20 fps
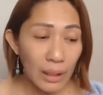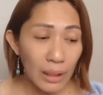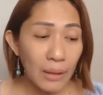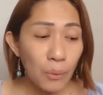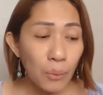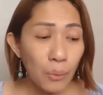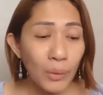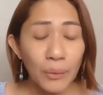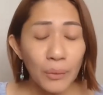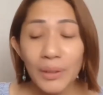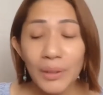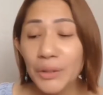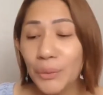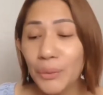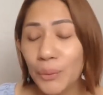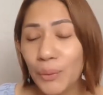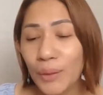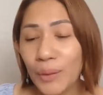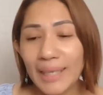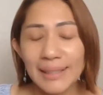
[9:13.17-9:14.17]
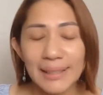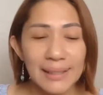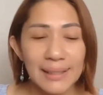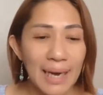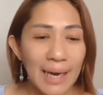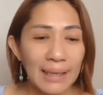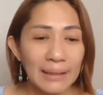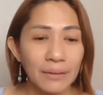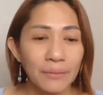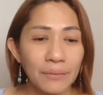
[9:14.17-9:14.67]
And what we do is
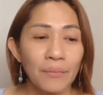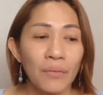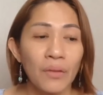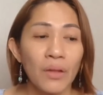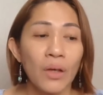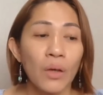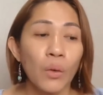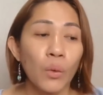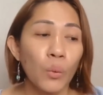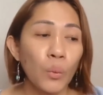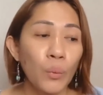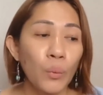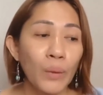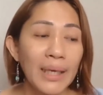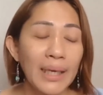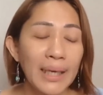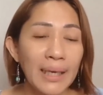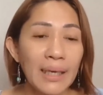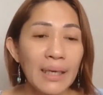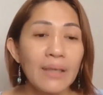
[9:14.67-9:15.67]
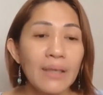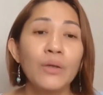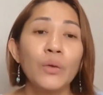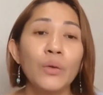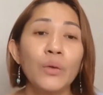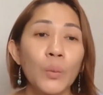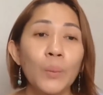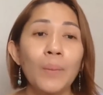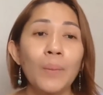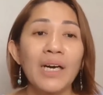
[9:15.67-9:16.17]
that we
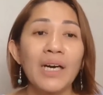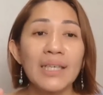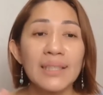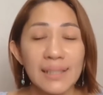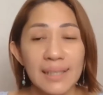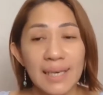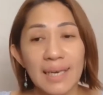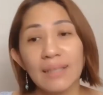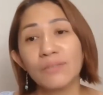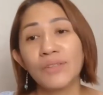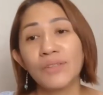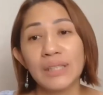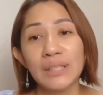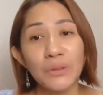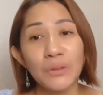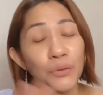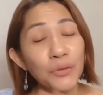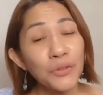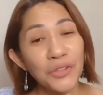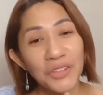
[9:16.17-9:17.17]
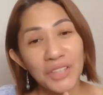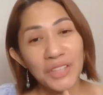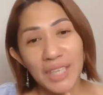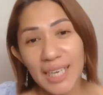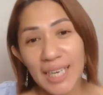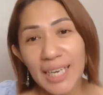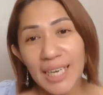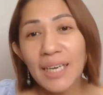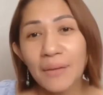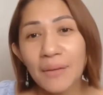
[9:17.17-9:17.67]
group ourselves into
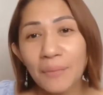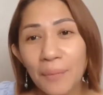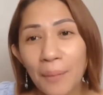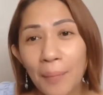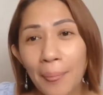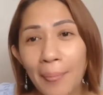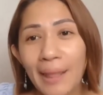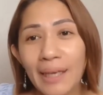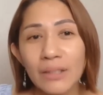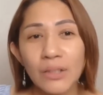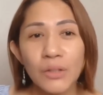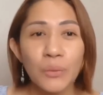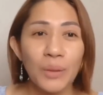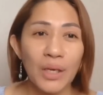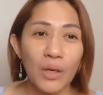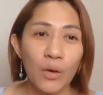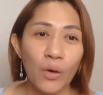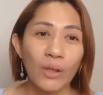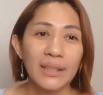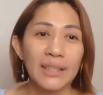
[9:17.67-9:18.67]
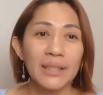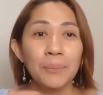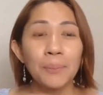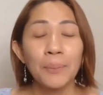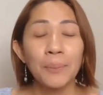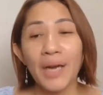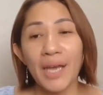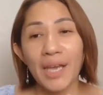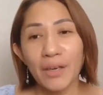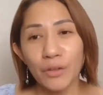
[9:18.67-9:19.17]
three. So we call it
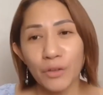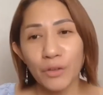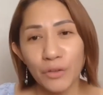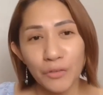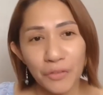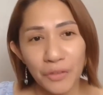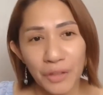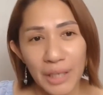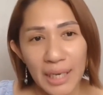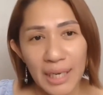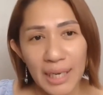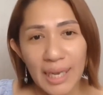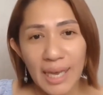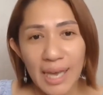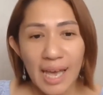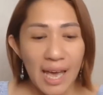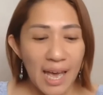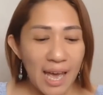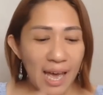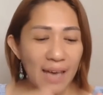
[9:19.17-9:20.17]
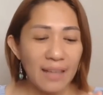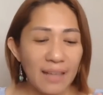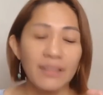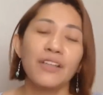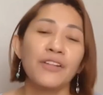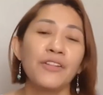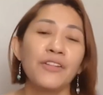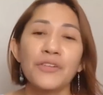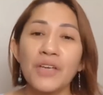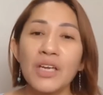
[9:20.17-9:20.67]
prayer of three. And
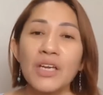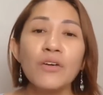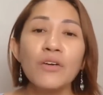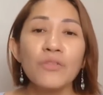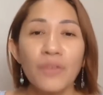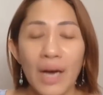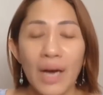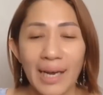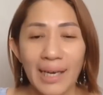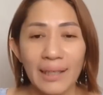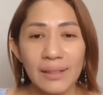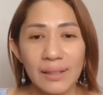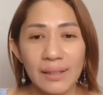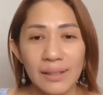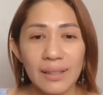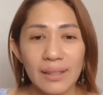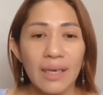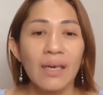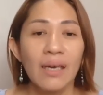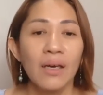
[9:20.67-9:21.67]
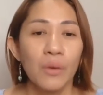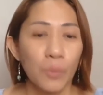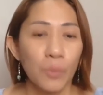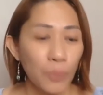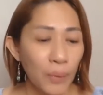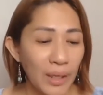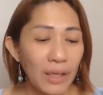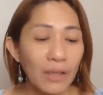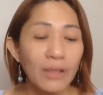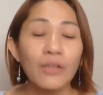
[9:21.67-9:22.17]
the three of us,
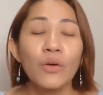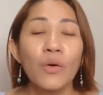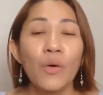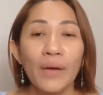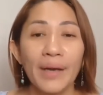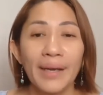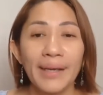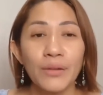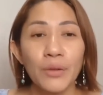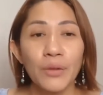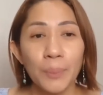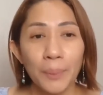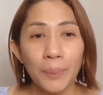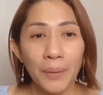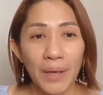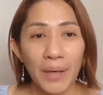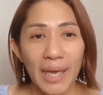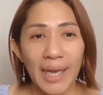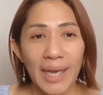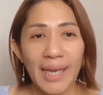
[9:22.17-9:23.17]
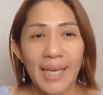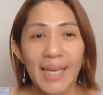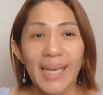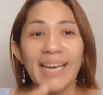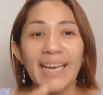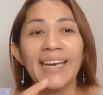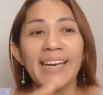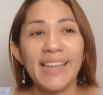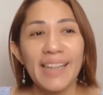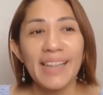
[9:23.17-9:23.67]
we are going to pray
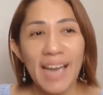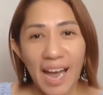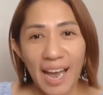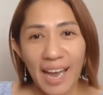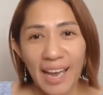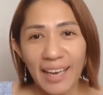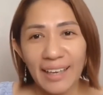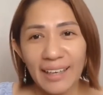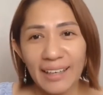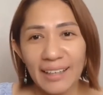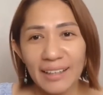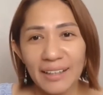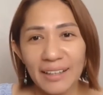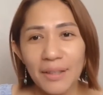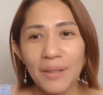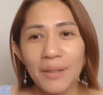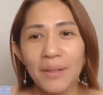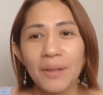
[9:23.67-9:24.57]
nine